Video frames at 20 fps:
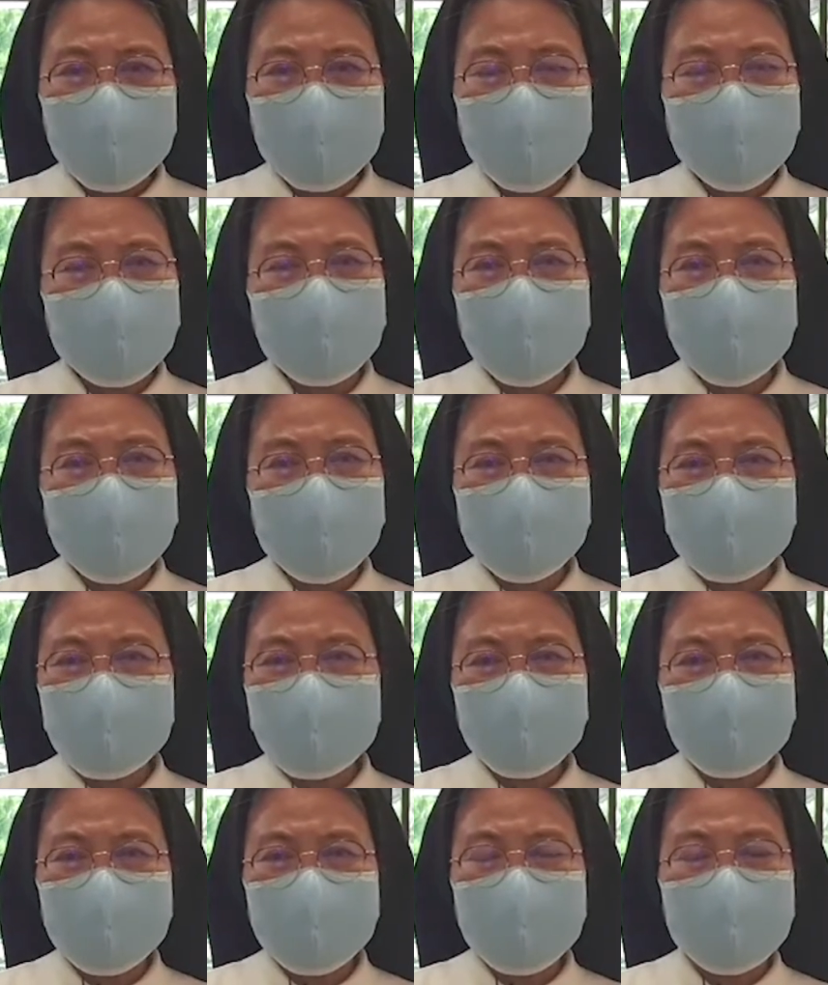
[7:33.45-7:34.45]
I could
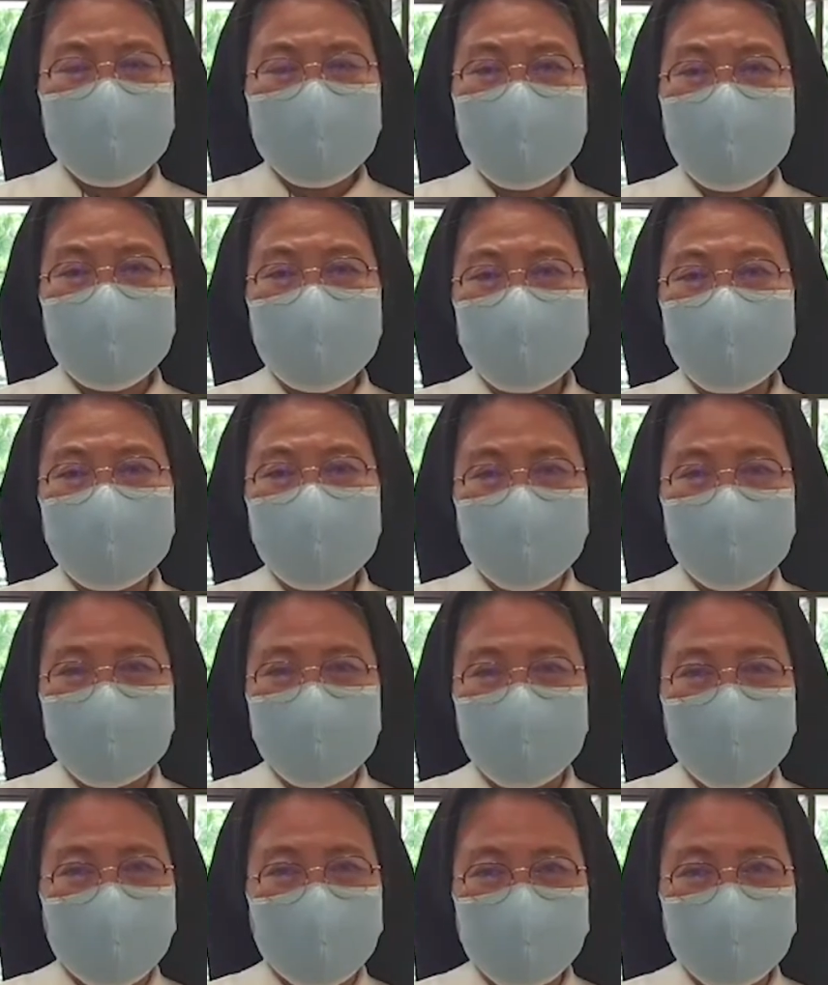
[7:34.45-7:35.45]
feel that
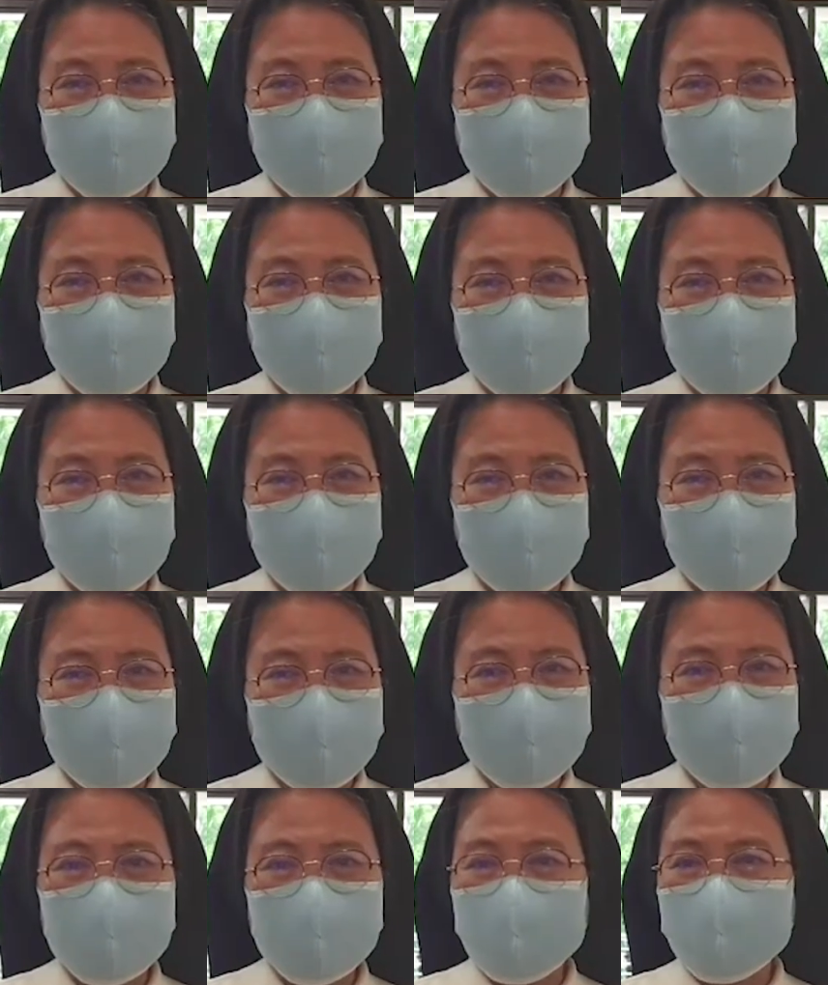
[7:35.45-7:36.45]
we have
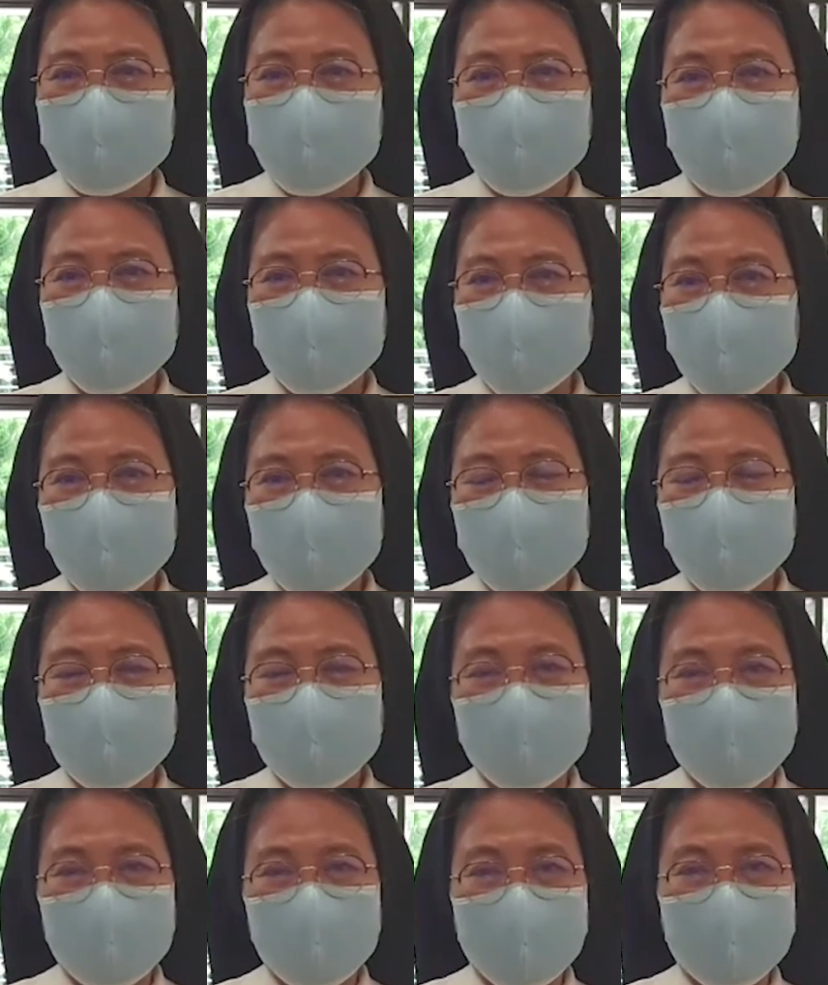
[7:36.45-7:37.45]
not really left
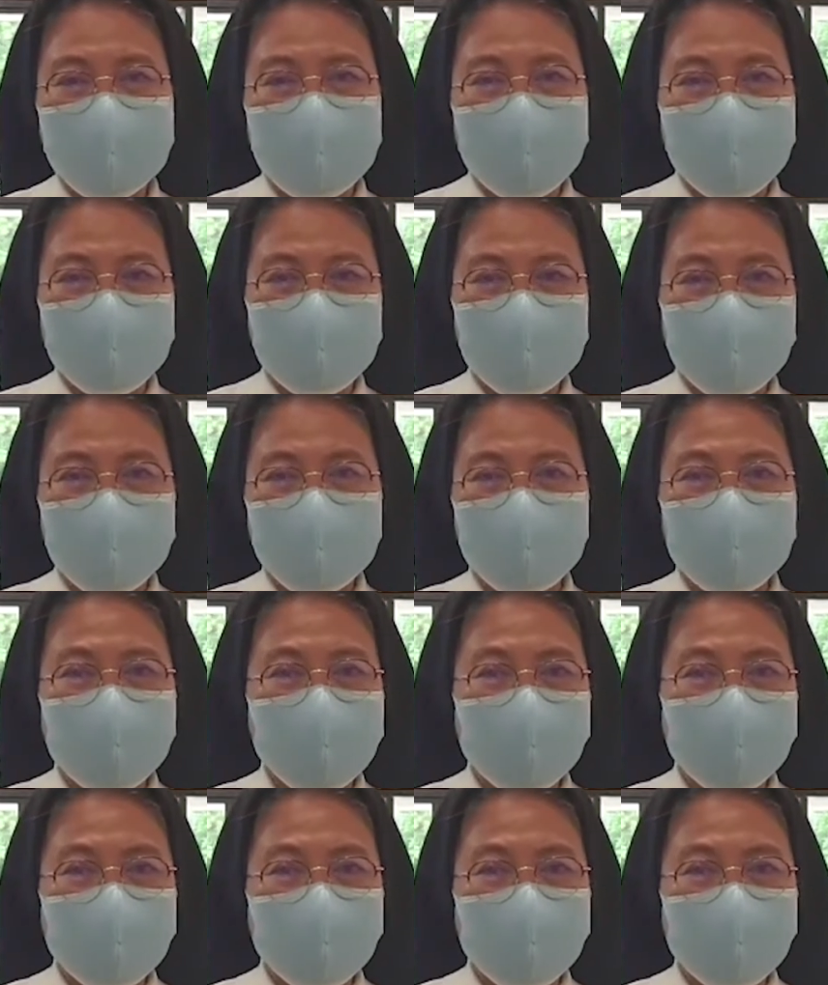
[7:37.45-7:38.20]
that place.